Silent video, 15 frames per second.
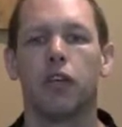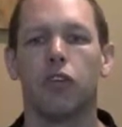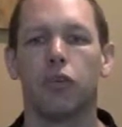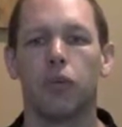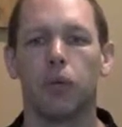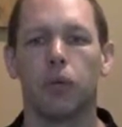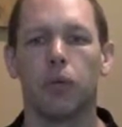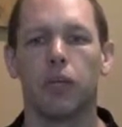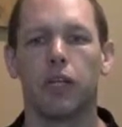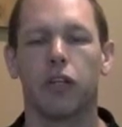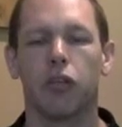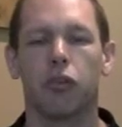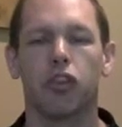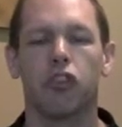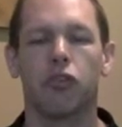to
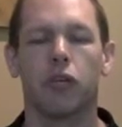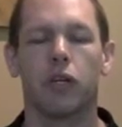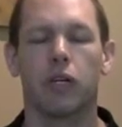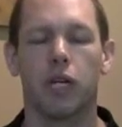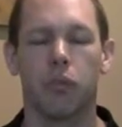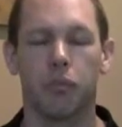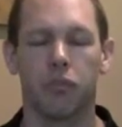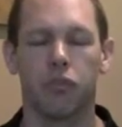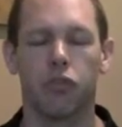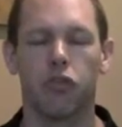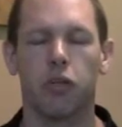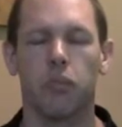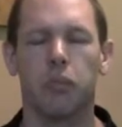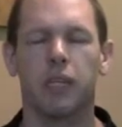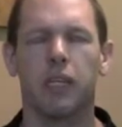increase your outcomes of
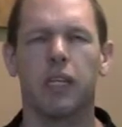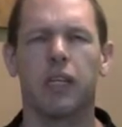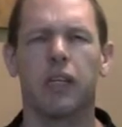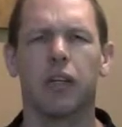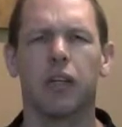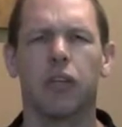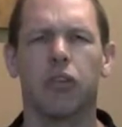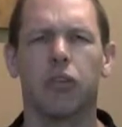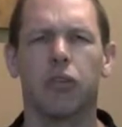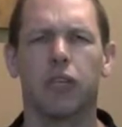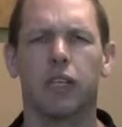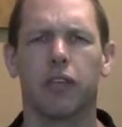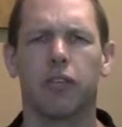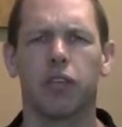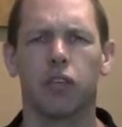treatment and also
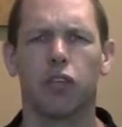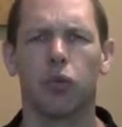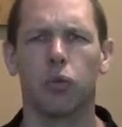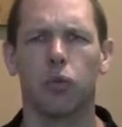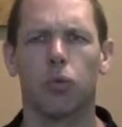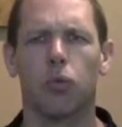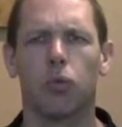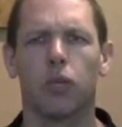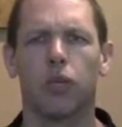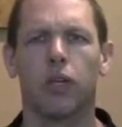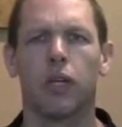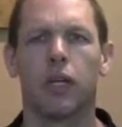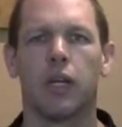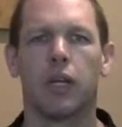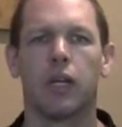to give you the
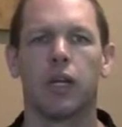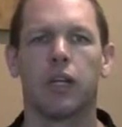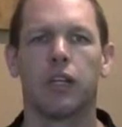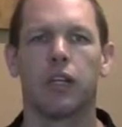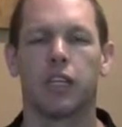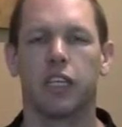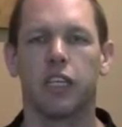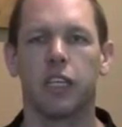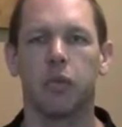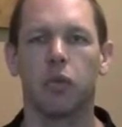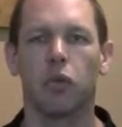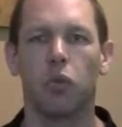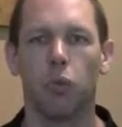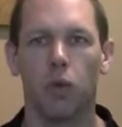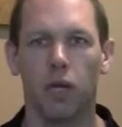tools to
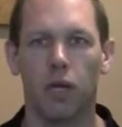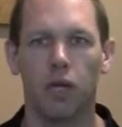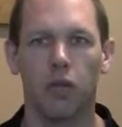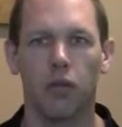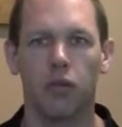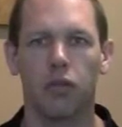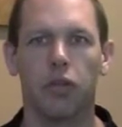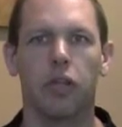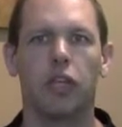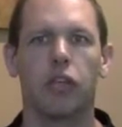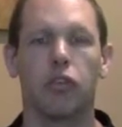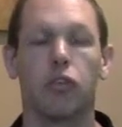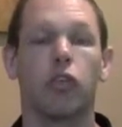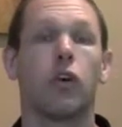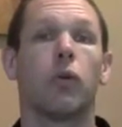keep you well so that
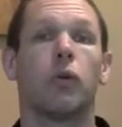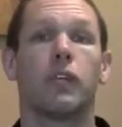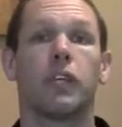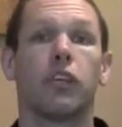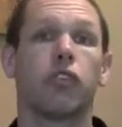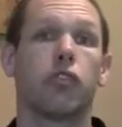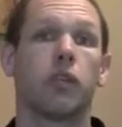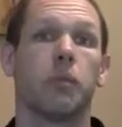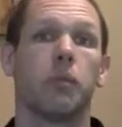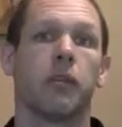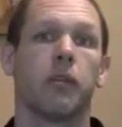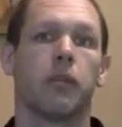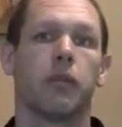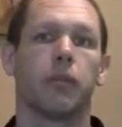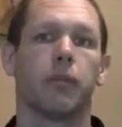you don't need
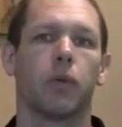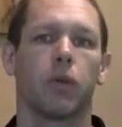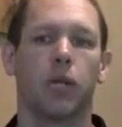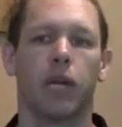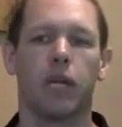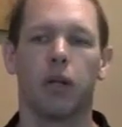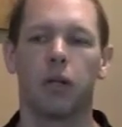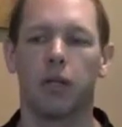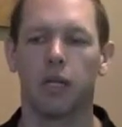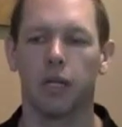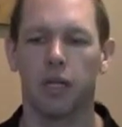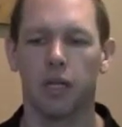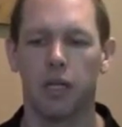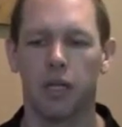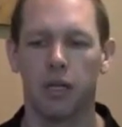treatment. Okay.
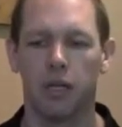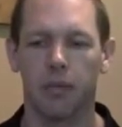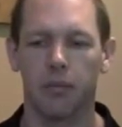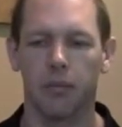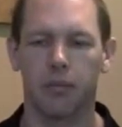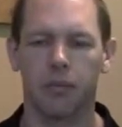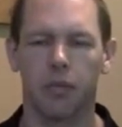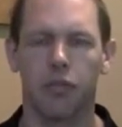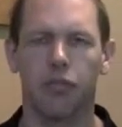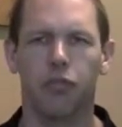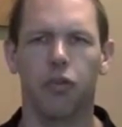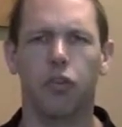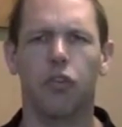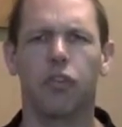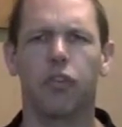
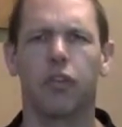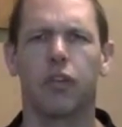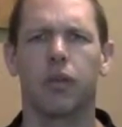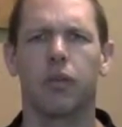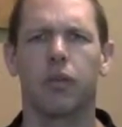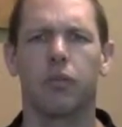First,